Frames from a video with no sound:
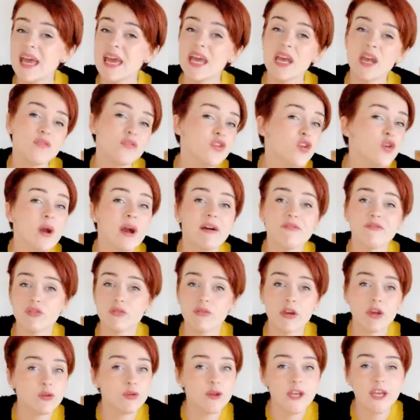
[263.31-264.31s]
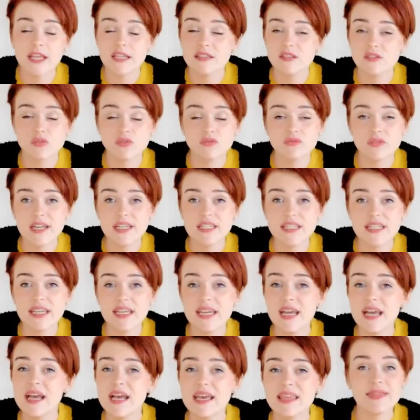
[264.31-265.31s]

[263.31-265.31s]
if you have your own kids already,